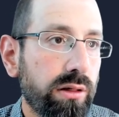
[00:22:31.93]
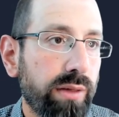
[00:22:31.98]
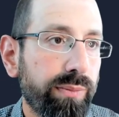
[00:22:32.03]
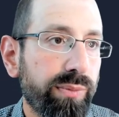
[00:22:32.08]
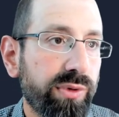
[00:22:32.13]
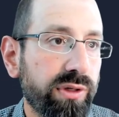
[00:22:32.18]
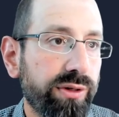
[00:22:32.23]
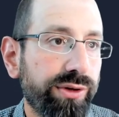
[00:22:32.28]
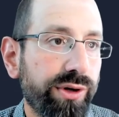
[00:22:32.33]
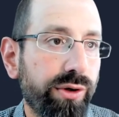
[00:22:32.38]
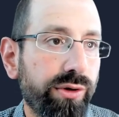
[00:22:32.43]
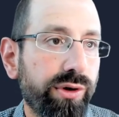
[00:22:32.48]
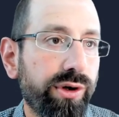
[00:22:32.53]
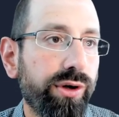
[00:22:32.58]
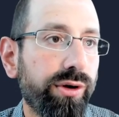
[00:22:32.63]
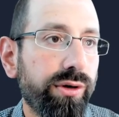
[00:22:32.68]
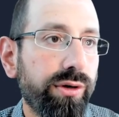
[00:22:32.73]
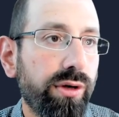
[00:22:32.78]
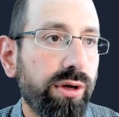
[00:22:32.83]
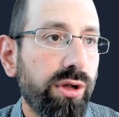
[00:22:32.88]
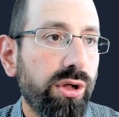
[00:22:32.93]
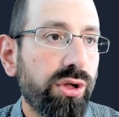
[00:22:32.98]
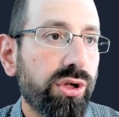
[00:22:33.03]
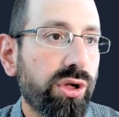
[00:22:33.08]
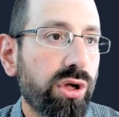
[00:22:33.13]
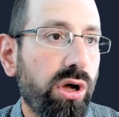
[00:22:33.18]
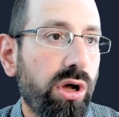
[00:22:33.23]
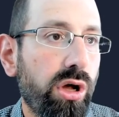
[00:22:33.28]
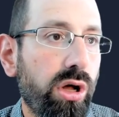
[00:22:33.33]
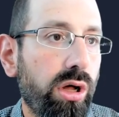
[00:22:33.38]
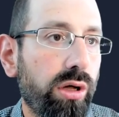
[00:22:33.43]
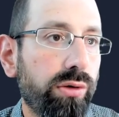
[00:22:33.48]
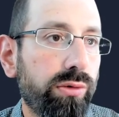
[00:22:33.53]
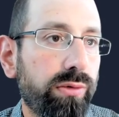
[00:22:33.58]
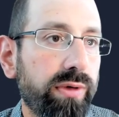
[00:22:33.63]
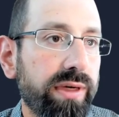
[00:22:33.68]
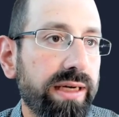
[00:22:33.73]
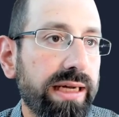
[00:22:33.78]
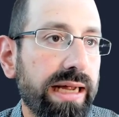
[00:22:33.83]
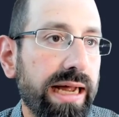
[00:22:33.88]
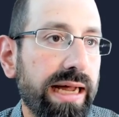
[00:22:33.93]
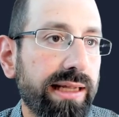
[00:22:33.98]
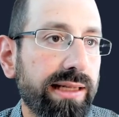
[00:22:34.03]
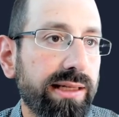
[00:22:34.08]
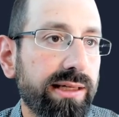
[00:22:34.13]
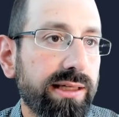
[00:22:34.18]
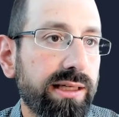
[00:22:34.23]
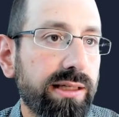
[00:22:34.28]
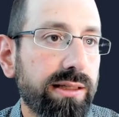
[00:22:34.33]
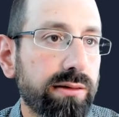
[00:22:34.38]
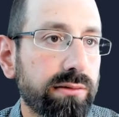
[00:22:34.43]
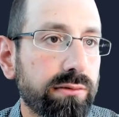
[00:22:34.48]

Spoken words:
Put a little note here. Call realloc